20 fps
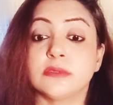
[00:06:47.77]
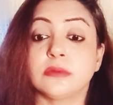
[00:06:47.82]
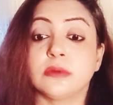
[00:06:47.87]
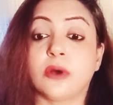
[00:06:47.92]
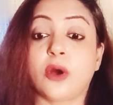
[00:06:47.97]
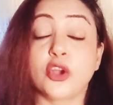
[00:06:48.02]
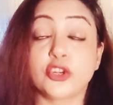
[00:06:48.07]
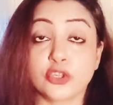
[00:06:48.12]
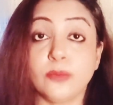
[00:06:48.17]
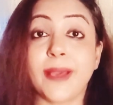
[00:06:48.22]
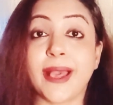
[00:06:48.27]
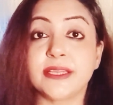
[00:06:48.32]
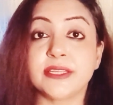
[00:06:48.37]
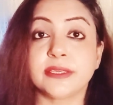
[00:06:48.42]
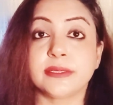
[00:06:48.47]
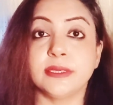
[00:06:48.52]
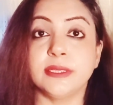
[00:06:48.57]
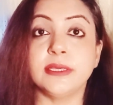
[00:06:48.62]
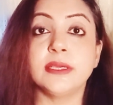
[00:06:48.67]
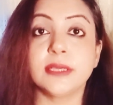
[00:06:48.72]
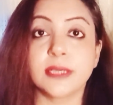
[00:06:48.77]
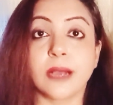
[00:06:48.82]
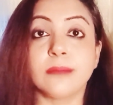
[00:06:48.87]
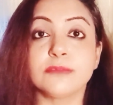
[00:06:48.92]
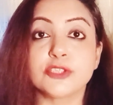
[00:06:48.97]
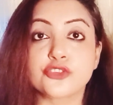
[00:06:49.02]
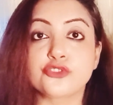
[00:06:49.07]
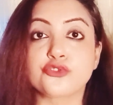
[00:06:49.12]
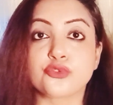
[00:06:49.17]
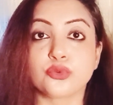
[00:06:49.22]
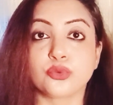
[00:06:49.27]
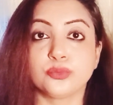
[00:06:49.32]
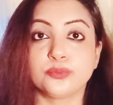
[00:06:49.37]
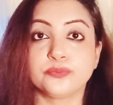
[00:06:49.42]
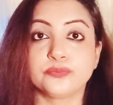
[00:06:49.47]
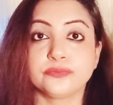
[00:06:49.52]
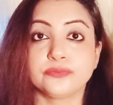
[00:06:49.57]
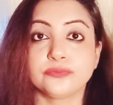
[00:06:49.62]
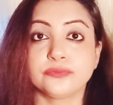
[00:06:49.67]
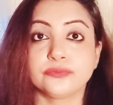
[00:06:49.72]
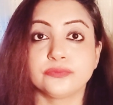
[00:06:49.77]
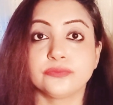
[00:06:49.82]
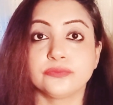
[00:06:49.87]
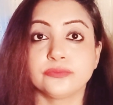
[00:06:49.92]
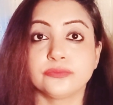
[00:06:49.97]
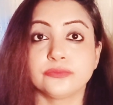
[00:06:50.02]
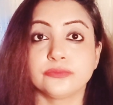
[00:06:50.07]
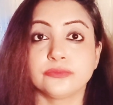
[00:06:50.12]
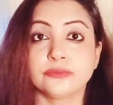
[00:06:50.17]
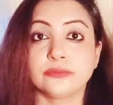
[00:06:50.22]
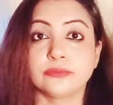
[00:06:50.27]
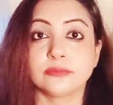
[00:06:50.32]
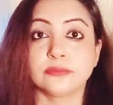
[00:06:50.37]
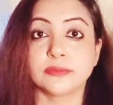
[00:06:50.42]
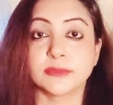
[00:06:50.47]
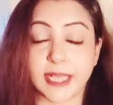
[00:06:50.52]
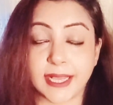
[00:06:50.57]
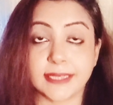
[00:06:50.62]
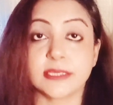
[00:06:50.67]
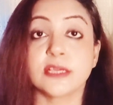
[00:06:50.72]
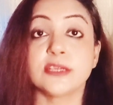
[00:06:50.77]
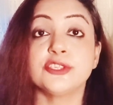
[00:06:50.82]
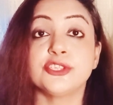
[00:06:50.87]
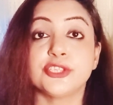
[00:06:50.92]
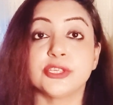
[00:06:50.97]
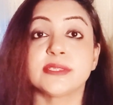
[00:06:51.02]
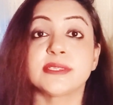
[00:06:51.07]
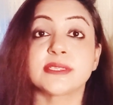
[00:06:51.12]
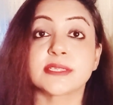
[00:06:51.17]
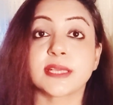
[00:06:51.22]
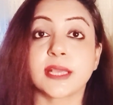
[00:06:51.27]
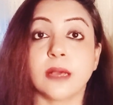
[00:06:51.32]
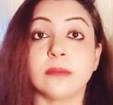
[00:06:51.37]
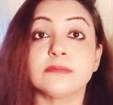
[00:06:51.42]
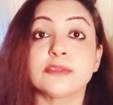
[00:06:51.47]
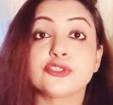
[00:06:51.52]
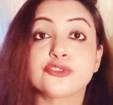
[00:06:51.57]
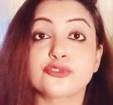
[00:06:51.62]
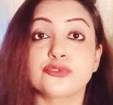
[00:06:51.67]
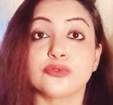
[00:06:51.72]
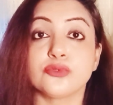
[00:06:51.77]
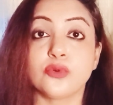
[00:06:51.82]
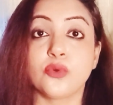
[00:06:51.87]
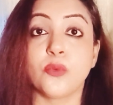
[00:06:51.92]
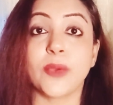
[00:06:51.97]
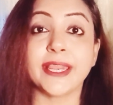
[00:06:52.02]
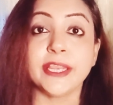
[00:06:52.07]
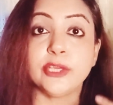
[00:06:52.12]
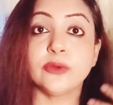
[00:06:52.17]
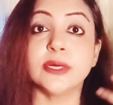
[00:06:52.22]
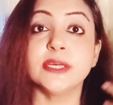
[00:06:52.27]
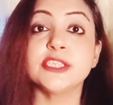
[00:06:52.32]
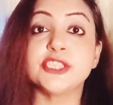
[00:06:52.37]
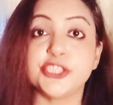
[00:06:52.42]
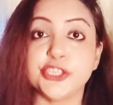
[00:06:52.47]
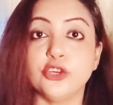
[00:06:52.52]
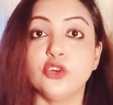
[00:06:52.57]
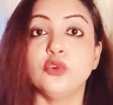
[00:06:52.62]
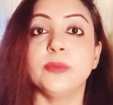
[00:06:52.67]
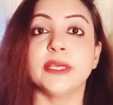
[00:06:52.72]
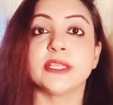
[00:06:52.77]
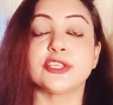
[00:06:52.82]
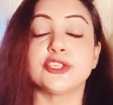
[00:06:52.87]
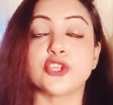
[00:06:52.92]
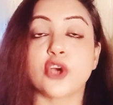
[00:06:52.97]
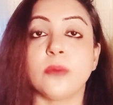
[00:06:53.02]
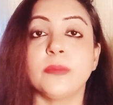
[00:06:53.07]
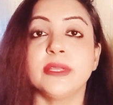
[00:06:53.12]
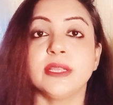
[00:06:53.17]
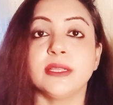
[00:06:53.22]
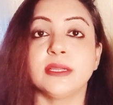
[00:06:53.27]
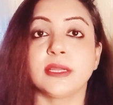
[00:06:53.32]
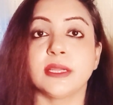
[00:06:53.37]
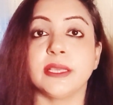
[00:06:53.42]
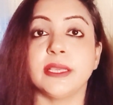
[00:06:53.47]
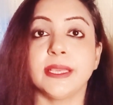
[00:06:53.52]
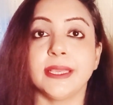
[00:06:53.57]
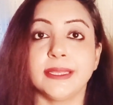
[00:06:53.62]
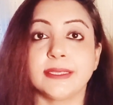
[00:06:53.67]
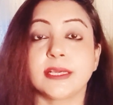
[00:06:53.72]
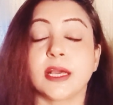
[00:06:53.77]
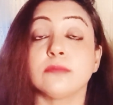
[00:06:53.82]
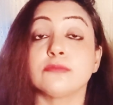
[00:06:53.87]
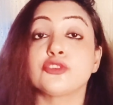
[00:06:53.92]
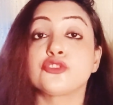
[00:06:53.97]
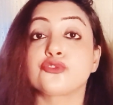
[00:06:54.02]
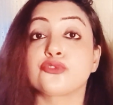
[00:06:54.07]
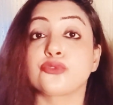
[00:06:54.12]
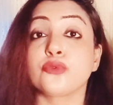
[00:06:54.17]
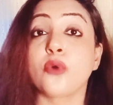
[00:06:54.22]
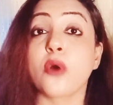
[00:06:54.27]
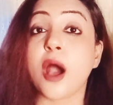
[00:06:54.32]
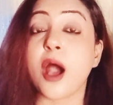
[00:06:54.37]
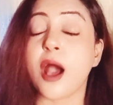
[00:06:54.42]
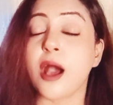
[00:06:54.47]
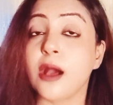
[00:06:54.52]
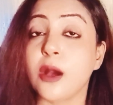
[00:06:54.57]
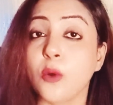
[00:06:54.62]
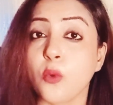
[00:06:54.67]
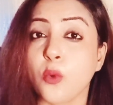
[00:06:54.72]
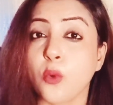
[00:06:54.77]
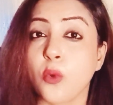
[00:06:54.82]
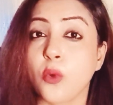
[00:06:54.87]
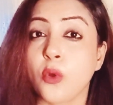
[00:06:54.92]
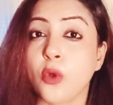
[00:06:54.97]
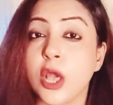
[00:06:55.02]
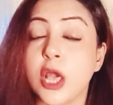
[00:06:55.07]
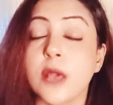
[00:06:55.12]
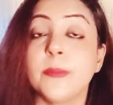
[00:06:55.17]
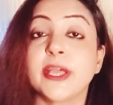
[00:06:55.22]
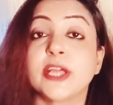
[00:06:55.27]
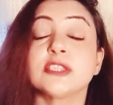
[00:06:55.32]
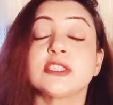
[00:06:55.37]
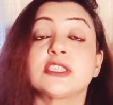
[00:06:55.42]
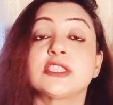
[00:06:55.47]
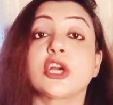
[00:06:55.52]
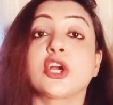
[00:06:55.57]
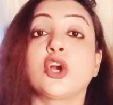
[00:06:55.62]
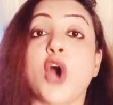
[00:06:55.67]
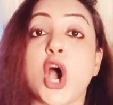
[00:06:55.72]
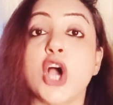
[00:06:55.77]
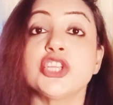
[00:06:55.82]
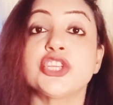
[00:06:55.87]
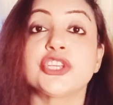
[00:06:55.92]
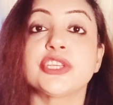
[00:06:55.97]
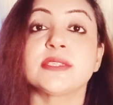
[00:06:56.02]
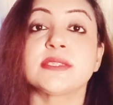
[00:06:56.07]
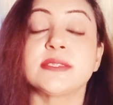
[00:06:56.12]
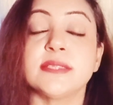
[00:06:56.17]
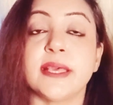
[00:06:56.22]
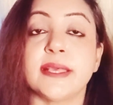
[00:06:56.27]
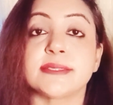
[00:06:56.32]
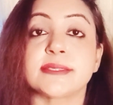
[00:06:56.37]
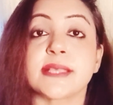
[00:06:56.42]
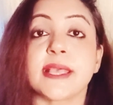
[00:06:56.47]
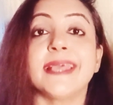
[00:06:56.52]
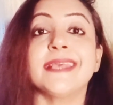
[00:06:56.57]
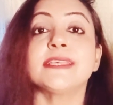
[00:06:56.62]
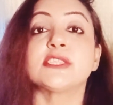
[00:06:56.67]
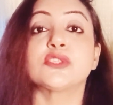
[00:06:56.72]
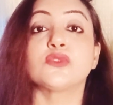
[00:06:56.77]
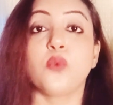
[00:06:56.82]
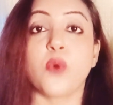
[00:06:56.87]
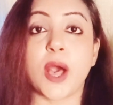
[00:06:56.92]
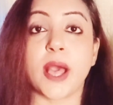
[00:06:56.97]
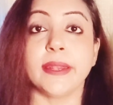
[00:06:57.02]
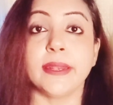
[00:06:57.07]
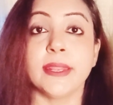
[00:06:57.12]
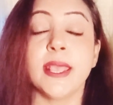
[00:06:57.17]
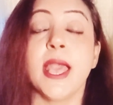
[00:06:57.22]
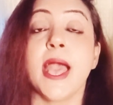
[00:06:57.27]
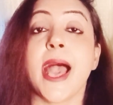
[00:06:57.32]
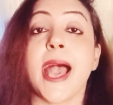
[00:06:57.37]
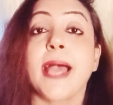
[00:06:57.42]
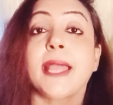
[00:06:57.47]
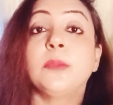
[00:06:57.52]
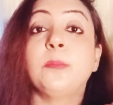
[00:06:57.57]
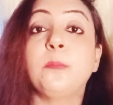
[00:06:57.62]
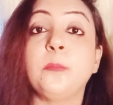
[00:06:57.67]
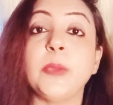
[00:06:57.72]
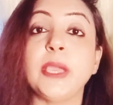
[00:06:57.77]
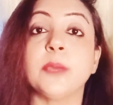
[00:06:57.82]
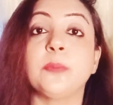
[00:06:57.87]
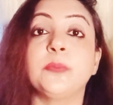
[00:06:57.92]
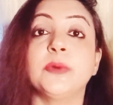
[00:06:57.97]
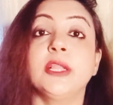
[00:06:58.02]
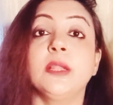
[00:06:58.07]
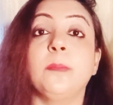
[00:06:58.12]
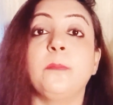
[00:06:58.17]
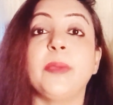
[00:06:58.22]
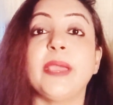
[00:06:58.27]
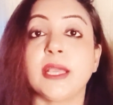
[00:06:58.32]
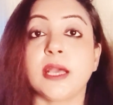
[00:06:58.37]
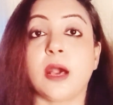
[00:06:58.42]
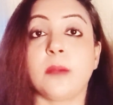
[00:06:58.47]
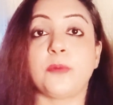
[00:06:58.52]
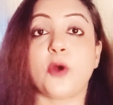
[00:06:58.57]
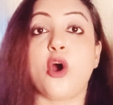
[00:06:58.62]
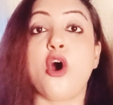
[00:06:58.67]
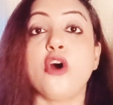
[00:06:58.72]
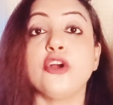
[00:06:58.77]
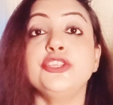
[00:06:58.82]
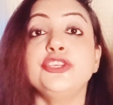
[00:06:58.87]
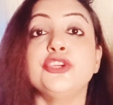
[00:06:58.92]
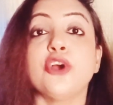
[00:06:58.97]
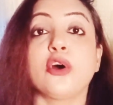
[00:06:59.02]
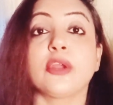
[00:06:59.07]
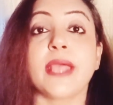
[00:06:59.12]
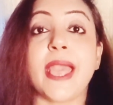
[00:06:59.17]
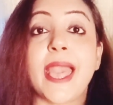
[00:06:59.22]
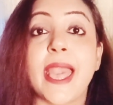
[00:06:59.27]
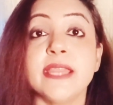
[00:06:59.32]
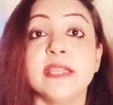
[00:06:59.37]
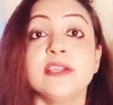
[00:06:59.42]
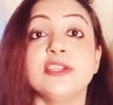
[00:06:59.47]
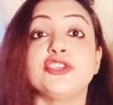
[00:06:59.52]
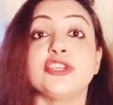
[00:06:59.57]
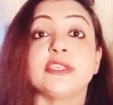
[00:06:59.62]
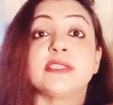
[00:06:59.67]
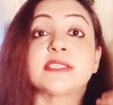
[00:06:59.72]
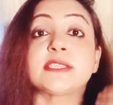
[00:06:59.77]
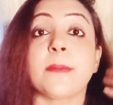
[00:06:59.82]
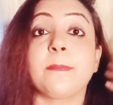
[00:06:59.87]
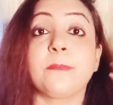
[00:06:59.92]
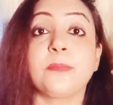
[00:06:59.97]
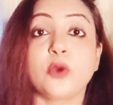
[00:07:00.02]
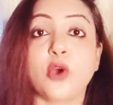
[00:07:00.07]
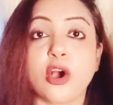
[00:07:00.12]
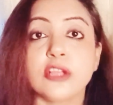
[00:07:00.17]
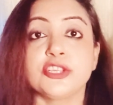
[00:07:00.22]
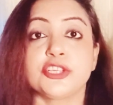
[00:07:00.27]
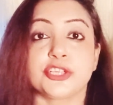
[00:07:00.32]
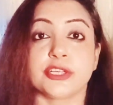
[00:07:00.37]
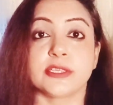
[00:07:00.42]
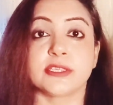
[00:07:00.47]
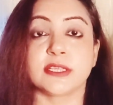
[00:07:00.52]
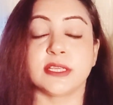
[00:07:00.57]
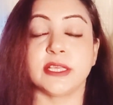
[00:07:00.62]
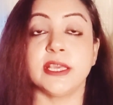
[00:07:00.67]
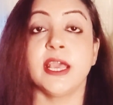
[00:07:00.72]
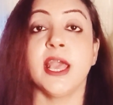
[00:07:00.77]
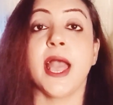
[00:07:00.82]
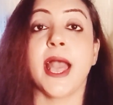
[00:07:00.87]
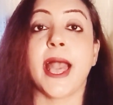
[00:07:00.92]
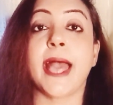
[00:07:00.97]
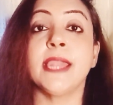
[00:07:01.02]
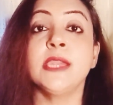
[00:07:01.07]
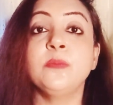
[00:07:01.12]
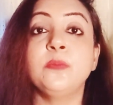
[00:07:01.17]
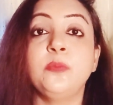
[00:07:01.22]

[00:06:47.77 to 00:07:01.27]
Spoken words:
automatically comes true. That just comes true. When you assume it dominantly, it comes true. How? Because the consciousness is one and people pick up on your energy subconsciously and